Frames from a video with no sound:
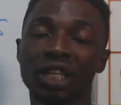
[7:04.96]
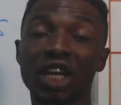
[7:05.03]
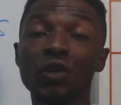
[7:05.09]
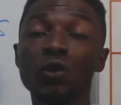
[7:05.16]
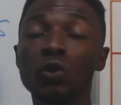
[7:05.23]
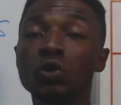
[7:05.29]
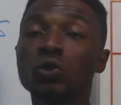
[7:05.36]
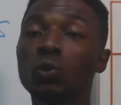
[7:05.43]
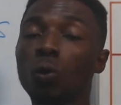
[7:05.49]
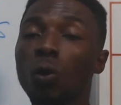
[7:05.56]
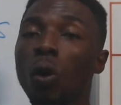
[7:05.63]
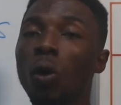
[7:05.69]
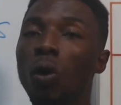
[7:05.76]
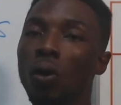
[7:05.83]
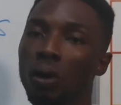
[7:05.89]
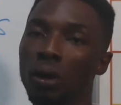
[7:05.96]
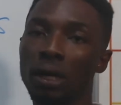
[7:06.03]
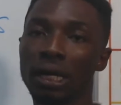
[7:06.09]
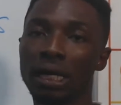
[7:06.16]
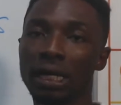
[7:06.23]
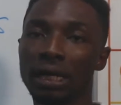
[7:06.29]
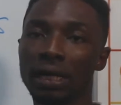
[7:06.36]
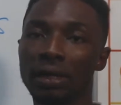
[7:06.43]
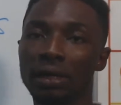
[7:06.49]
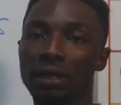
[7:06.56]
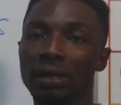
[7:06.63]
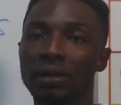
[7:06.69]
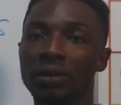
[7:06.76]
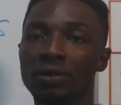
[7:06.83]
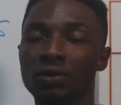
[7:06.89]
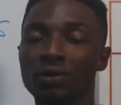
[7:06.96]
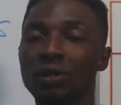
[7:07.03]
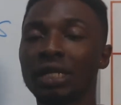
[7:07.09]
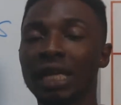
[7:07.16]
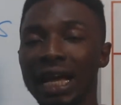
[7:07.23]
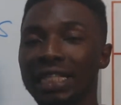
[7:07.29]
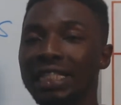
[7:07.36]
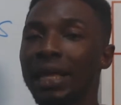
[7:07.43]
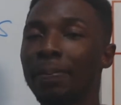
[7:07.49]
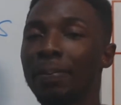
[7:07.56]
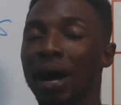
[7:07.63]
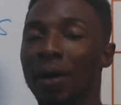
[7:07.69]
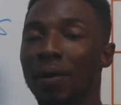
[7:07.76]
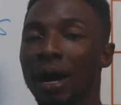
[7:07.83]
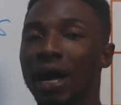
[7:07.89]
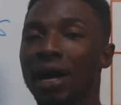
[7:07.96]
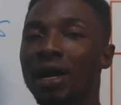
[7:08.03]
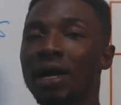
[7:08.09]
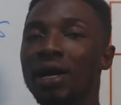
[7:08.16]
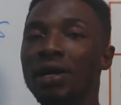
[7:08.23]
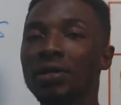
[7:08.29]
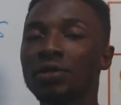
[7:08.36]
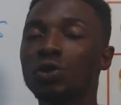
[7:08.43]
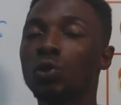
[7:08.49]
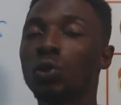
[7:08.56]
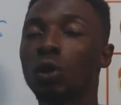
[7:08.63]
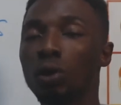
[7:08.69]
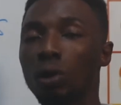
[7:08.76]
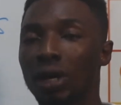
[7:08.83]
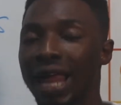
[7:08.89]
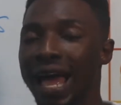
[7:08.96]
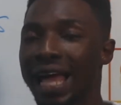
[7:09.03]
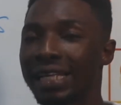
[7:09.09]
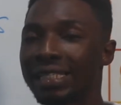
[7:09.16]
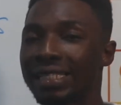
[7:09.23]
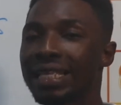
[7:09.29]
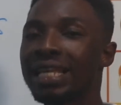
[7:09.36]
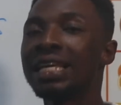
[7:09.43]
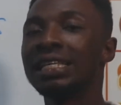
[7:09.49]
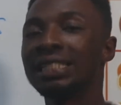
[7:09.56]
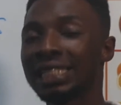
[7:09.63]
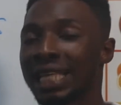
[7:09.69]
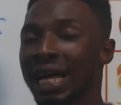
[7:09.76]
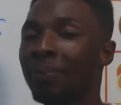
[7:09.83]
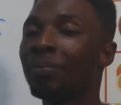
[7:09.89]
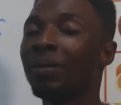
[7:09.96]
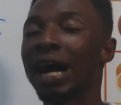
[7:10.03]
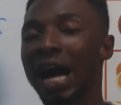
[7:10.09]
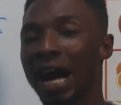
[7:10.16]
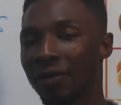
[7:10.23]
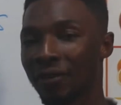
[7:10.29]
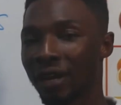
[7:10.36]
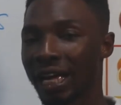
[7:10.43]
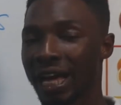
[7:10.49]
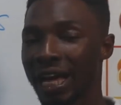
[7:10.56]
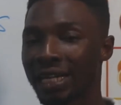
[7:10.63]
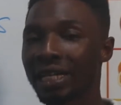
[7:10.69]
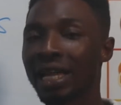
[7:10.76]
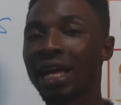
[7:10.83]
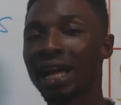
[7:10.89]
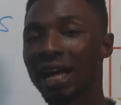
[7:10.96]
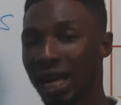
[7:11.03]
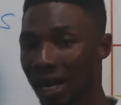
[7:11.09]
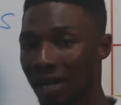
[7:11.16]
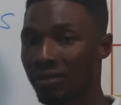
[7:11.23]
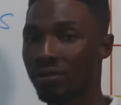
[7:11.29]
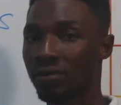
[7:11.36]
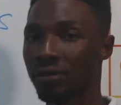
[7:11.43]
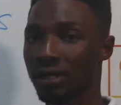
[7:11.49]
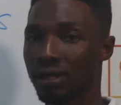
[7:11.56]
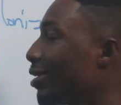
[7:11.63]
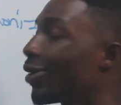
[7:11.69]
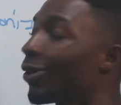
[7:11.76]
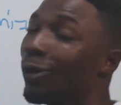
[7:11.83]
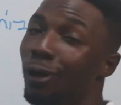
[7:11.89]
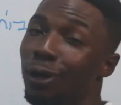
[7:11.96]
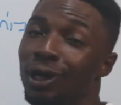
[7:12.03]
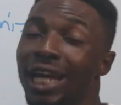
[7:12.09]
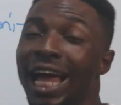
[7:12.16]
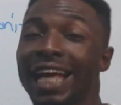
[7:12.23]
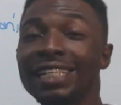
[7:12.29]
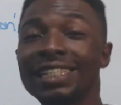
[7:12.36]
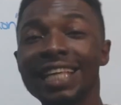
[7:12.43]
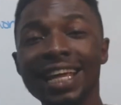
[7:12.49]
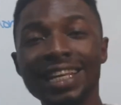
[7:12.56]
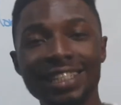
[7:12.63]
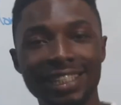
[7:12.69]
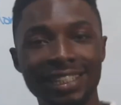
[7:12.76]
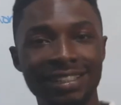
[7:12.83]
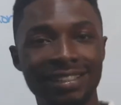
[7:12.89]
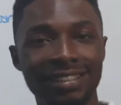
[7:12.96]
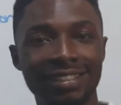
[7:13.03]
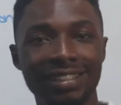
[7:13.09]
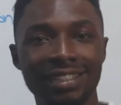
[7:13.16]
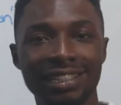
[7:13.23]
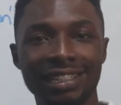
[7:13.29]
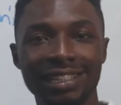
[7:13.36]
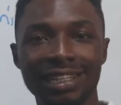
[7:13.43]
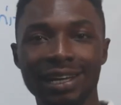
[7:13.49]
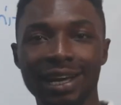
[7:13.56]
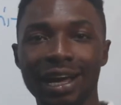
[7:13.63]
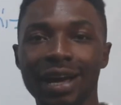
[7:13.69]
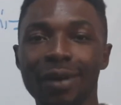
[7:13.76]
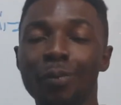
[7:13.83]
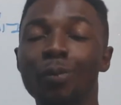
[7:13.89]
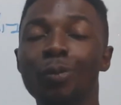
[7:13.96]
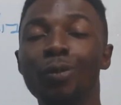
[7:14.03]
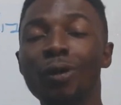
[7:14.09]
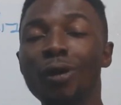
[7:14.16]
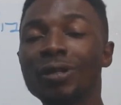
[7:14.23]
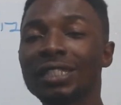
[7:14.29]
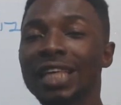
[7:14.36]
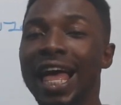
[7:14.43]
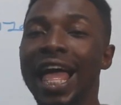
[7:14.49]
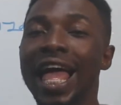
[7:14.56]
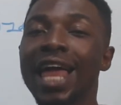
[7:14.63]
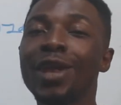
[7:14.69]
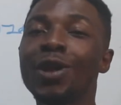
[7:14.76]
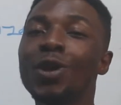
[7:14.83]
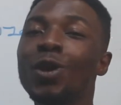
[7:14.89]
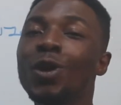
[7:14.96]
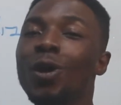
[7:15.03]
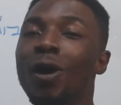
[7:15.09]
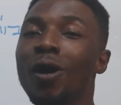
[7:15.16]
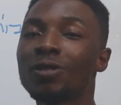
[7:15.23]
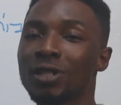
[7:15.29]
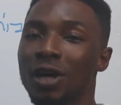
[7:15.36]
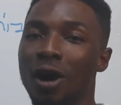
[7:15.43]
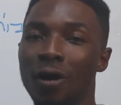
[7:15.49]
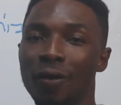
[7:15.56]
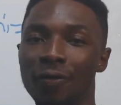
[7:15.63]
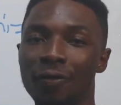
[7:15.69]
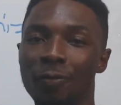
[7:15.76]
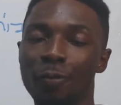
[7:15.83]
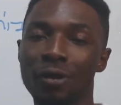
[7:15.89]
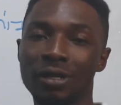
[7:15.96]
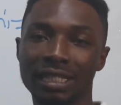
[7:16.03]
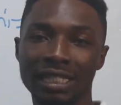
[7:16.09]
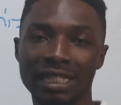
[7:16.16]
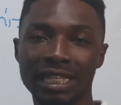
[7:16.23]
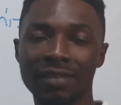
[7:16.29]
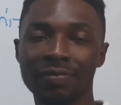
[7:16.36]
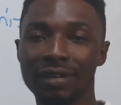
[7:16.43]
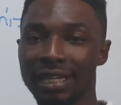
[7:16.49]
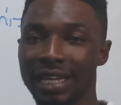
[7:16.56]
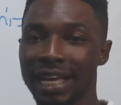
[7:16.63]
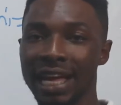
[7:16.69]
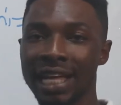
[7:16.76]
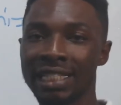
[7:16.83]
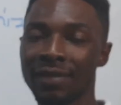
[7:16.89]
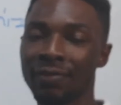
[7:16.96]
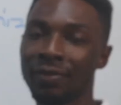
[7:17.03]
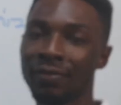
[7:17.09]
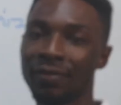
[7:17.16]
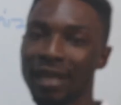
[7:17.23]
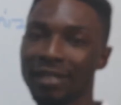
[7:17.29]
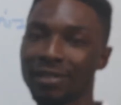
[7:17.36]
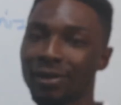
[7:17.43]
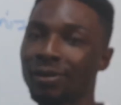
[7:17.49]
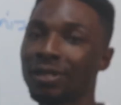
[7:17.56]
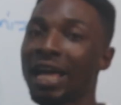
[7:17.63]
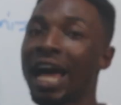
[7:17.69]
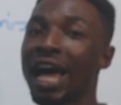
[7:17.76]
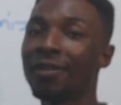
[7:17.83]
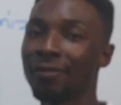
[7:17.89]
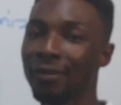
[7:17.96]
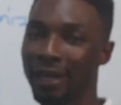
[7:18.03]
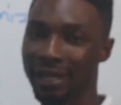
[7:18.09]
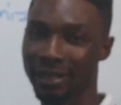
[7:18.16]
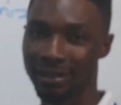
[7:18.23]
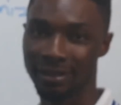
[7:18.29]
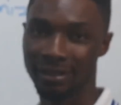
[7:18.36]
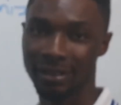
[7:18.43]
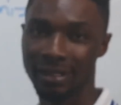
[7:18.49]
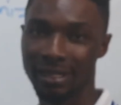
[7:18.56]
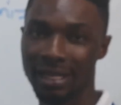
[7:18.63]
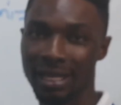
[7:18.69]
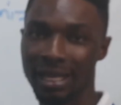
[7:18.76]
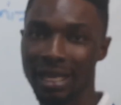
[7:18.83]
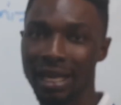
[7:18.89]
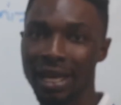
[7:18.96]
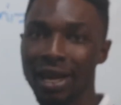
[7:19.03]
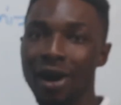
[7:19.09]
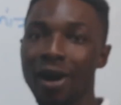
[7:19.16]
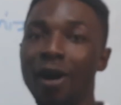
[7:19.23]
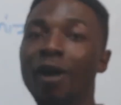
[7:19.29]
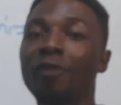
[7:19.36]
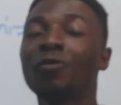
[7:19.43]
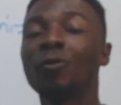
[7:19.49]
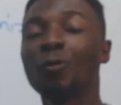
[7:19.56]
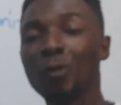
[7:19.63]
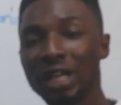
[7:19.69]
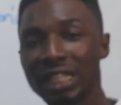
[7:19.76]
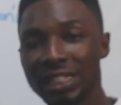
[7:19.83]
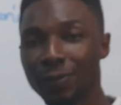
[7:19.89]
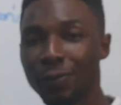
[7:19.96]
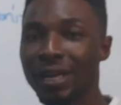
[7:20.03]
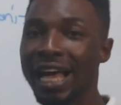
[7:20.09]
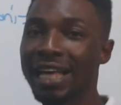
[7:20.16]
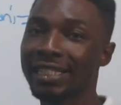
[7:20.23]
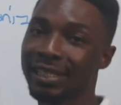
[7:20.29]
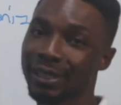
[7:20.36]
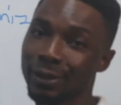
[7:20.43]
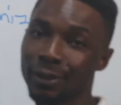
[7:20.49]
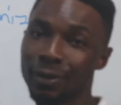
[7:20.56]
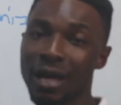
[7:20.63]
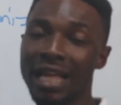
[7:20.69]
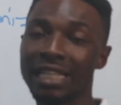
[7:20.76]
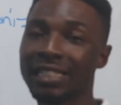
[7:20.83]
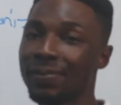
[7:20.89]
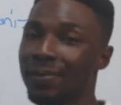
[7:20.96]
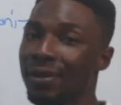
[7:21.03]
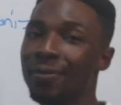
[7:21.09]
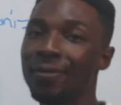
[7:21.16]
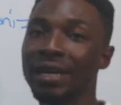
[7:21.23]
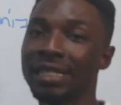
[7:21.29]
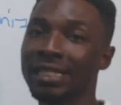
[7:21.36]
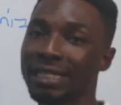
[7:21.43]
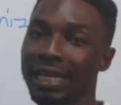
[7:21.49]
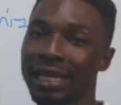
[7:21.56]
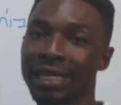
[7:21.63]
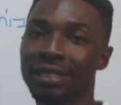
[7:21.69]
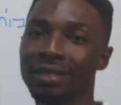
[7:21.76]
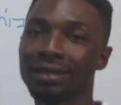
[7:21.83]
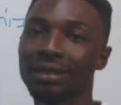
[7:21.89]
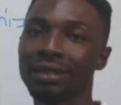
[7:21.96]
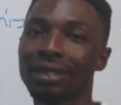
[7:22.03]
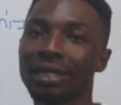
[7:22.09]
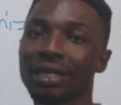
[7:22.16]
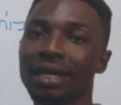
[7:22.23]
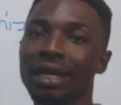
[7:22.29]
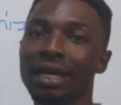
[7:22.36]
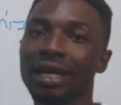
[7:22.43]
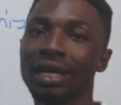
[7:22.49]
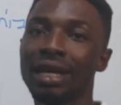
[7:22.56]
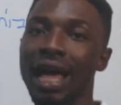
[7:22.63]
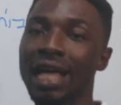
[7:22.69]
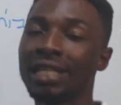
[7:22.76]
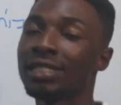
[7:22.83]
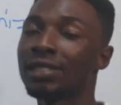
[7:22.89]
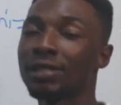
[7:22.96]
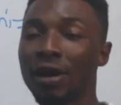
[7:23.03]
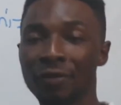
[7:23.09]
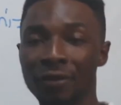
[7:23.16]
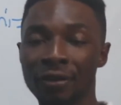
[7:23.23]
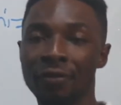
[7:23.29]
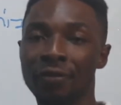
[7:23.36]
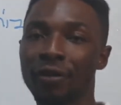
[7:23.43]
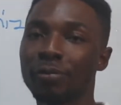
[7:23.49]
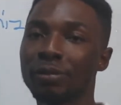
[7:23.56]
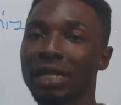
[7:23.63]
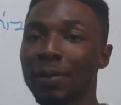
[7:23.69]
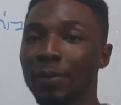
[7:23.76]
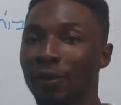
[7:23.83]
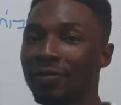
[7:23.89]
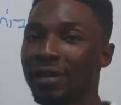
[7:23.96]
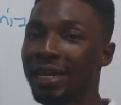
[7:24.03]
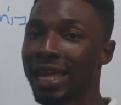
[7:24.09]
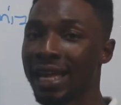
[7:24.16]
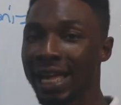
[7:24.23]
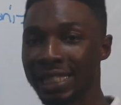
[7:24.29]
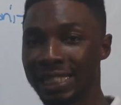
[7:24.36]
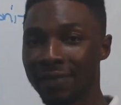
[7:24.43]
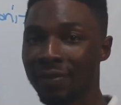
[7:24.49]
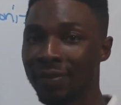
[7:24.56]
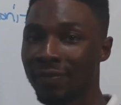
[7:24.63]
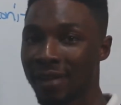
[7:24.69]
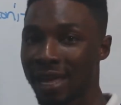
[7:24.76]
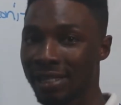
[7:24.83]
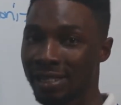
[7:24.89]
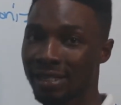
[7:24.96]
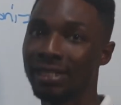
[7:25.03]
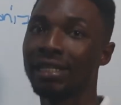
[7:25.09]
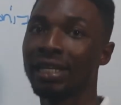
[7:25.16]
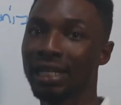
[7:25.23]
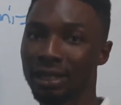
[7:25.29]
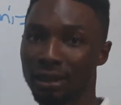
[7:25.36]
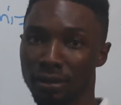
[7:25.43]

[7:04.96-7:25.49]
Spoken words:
they used war to get the power to colonize some African countries. Colonization brought a lot of positive and negative effects on Africa, of which we are still experiencing and suffering from some of the negative effects today.